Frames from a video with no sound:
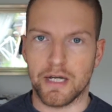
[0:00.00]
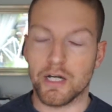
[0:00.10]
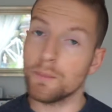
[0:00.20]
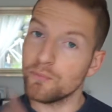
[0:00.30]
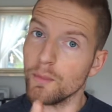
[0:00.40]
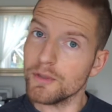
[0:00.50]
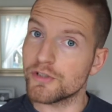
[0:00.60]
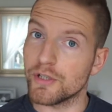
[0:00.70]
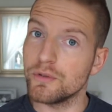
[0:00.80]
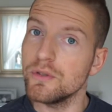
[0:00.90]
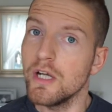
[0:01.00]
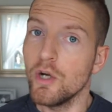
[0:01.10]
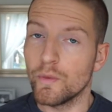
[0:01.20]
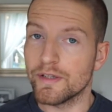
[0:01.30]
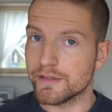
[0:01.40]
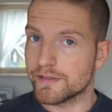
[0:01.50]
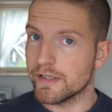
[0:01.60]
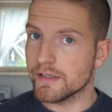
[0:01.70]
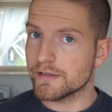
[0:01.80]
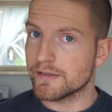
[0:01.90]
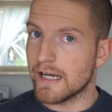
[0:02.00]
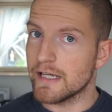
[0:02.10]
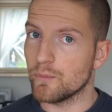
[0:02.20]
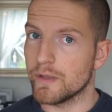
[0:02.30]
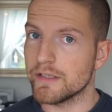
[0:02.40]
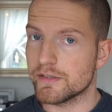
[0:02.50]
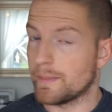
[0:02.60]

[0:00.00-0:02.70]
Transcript: And I promise you, within 6 to 8 weeks,